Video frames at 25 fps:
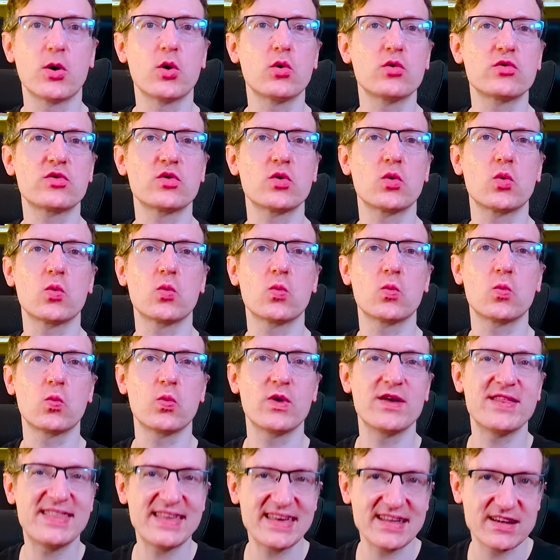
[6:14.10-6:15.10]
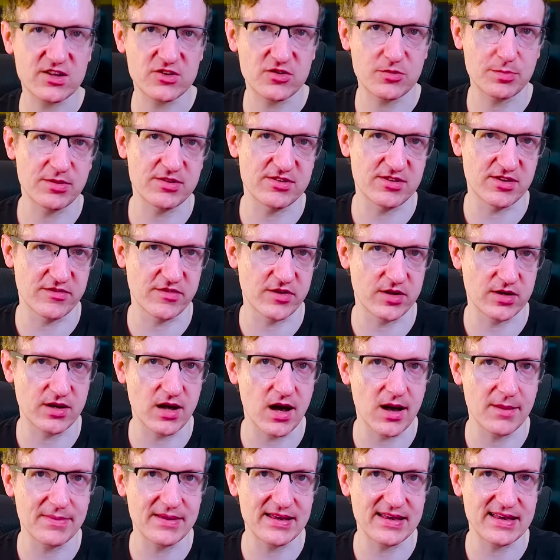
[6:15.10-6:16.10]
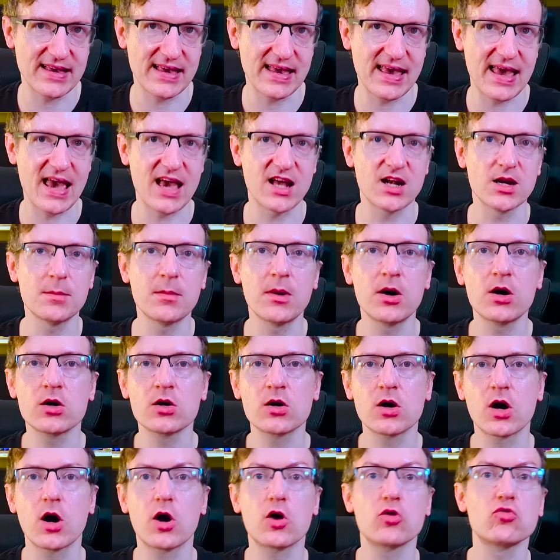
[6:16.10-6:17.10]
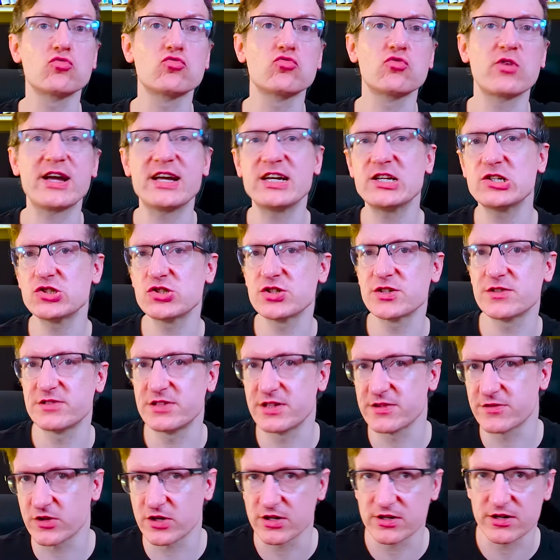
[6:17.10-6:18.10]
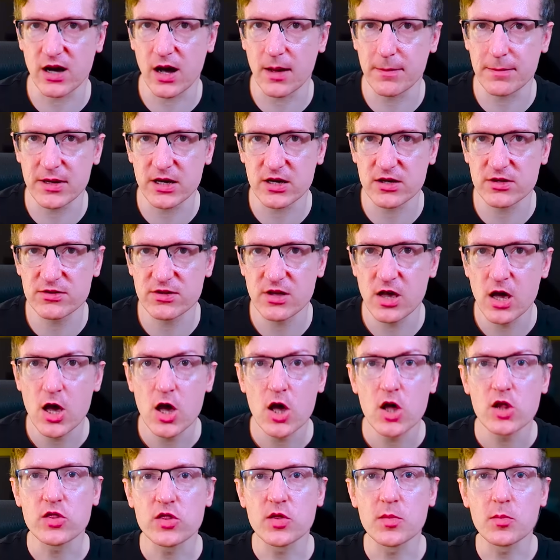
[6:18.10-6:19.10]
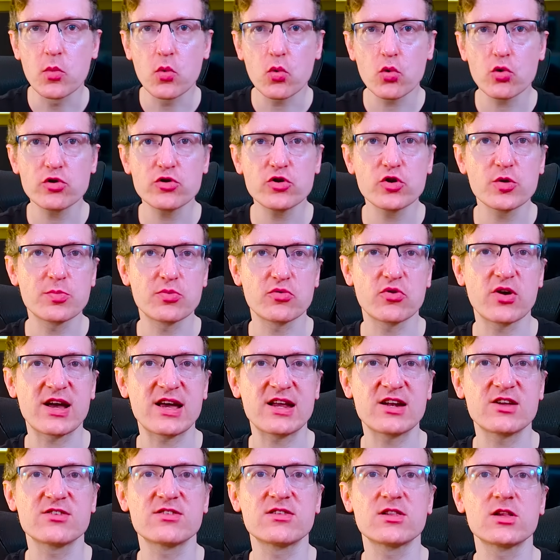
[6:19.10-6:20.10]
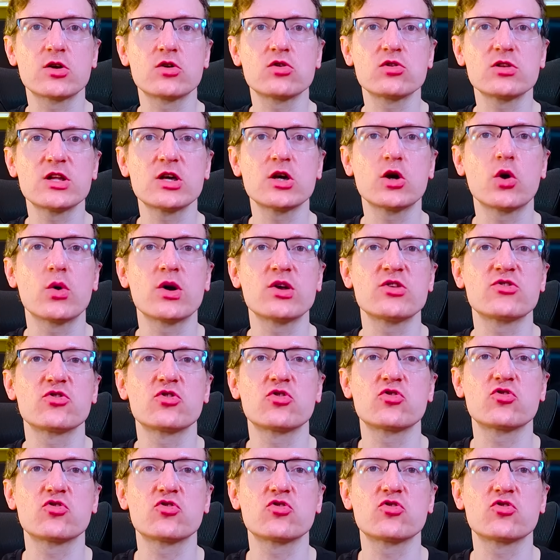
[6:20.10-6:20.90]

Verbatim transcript: both within a specific topic and among a range of different topics, the more your brain is literally going to